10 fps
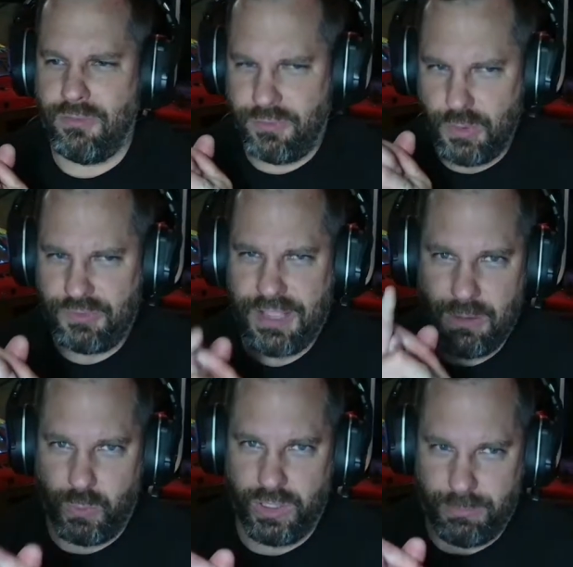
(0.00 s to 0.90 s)
Food
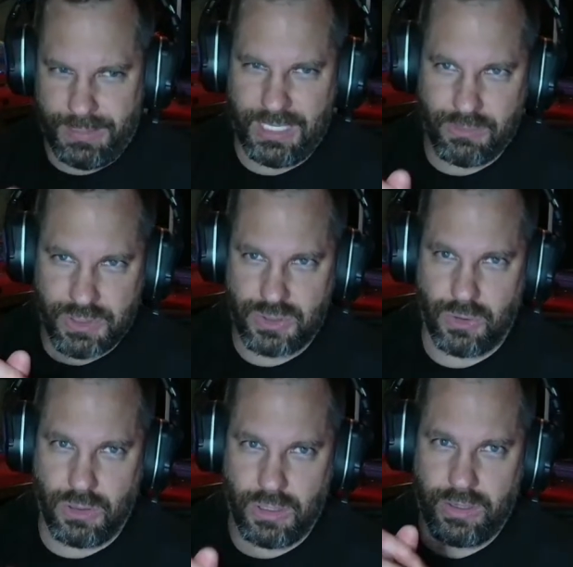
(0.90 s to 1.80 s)
fight will be
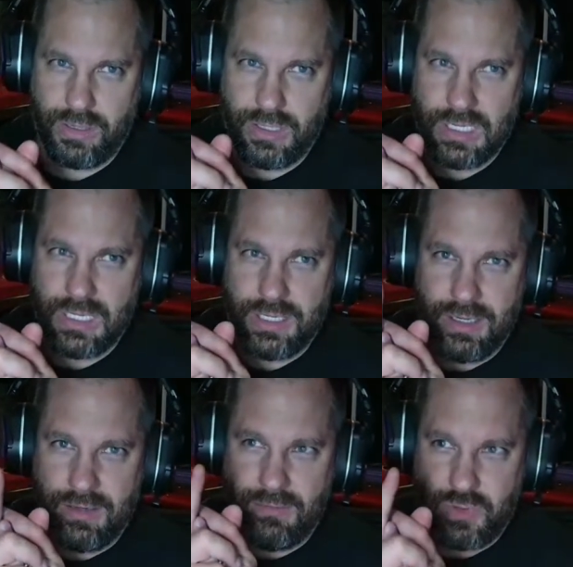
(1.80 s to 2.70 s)
restored
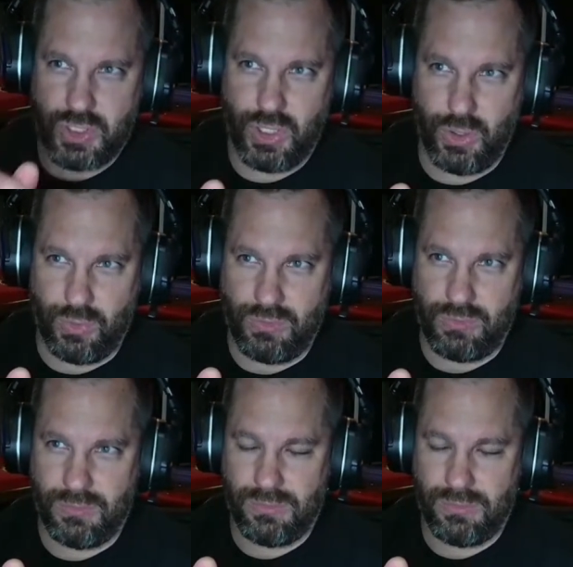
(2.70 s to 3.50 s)
soon.